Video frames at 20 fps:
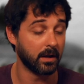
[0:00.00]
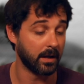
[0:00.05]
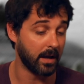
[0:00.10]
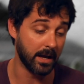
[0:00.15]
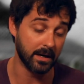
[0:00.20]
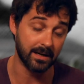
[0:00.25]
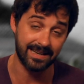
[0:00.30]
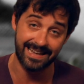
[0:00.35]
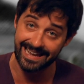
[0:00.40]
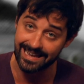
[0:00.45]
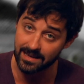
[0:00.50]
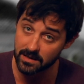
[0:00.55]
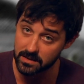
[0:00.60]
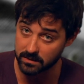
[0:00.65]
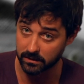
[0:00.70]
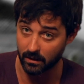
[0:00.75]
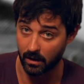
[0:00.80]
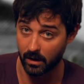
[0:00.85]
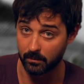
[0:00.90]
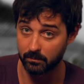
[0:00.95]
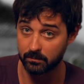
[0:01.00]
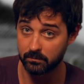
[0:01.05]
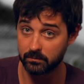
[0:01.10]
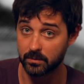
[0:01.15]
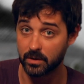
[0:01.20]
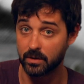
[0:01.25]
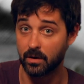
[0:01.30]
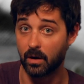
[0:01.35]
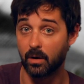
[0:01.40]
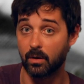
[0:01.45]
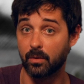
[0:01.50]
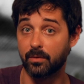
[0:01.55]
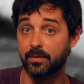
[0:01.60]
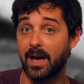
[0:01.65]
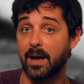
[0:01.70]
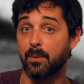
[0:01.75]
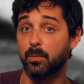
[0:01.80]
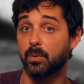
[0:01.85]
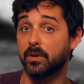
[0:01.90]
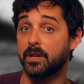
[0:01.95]
And Islam, you know,
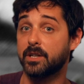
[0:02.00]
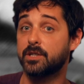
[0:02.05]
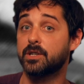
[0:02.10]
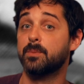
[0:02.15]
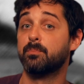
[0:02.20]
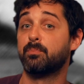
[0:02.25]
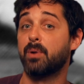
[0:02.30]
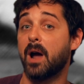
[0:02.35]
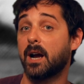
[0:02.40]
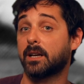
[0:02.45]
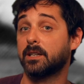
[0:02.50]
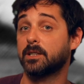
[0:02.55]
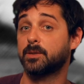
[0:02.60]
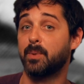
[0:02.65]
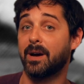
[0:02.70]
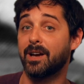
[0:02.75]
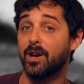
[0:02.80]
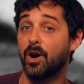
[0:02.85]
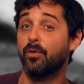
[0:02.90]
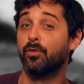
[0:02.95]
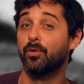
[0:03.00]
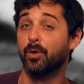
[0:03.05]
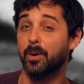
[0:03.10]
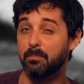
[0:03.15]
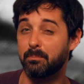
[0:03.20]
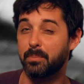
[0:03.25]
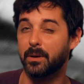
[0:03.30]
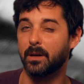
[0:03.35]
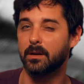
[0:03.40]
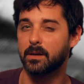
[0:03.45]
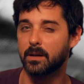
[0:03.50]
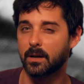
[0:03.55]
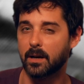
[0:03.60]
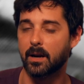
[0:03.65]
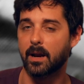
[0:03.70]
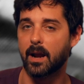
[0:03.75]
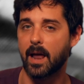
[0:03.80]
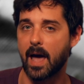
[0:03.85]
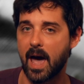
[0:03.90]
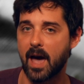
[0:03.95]
that religion practiced by over a billion
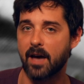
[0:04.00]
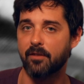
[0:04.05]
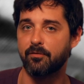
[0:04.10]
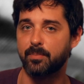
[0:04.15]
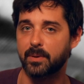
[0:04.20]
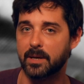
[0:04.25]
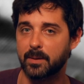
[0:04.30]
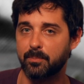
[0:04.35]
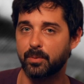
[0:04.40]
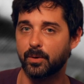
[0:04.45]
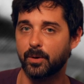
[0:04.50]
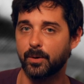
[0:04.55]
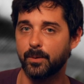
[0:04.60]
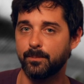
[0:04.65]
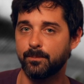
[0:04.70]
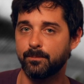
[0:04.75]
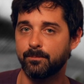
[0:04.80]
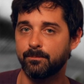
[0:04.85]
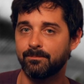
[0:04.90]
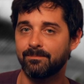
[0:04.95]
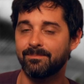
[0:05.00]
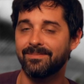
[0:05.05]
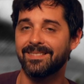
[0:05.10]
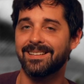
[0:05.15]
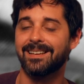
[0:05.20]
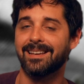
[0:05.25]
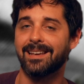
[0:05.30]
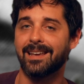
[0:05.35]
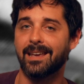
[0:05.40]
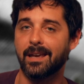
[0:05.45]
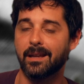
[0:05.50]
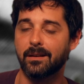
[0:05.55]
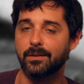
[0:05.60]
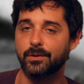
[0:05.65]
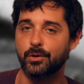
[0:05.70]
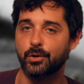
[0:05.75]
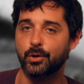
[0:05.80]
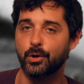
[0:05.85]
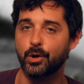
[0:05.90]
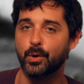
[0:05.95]
and a half people, it
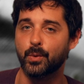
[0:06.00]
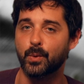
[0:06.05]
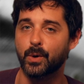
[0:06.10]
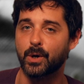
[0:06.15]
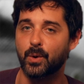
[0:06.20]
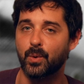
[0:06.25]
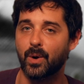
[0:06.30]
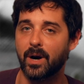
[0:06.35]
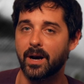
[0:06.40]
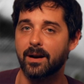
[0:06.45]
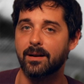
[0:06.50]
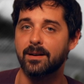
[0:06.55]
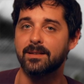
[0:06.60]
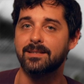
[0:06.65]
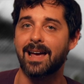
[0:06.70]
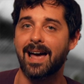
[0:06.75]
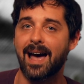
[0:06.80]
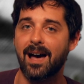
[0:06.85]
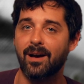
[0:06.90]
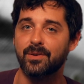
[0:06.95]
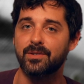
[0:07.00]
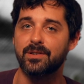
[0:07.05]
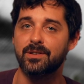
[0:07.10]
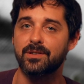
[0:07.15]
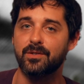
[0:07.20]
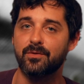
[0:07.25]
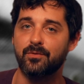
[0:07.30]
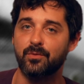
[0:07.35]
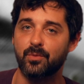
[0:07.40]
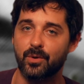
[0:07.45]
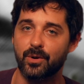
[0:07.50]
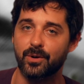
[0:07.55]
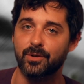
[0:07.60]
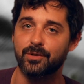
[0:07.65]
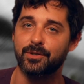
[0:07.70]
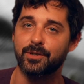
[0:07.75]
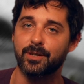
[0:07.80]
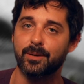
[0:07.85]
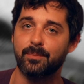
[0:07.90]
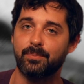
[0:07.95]
too requires houses of
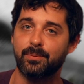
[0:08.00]
worship.